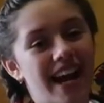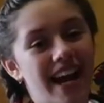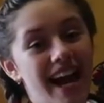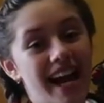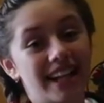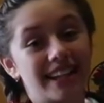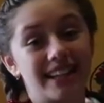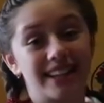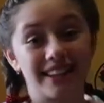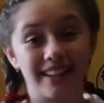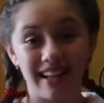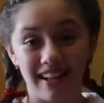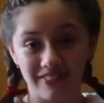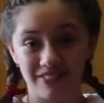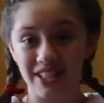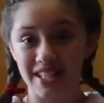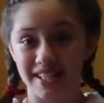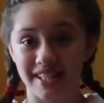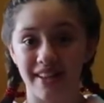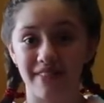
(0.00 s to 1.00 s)
and I love
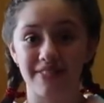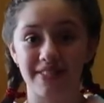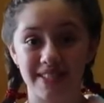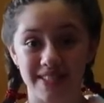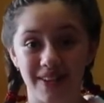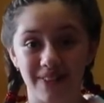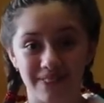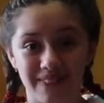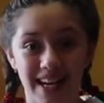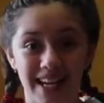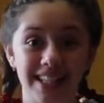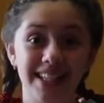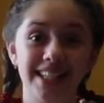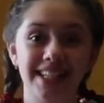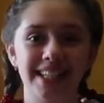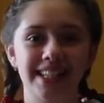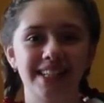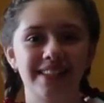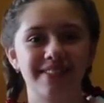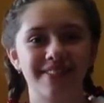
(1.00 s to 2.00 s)
this gift so much.
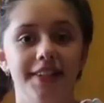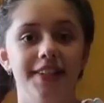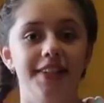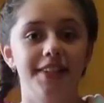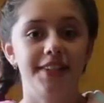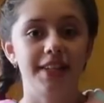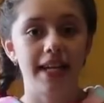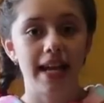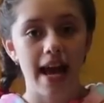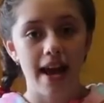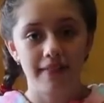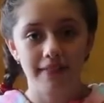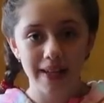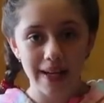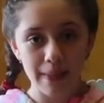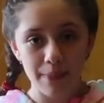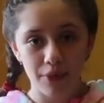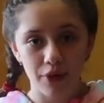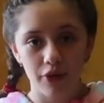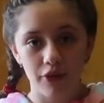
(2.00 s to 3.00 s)
So now I'm
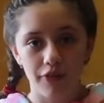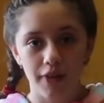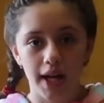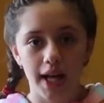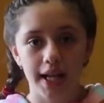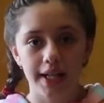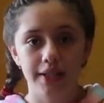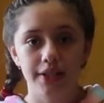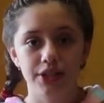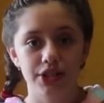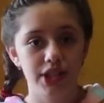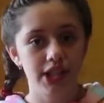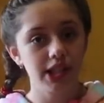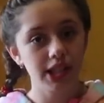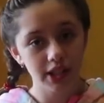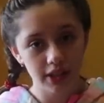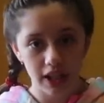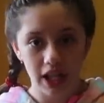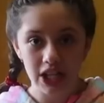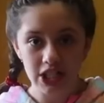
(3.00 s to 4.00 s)
gonna move on to
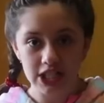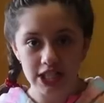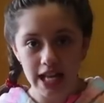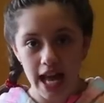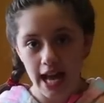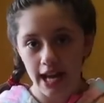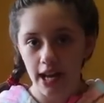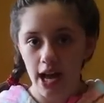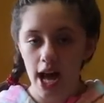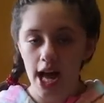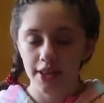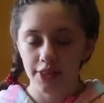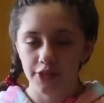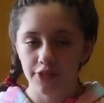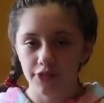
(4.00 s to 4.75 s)
the clothes I got.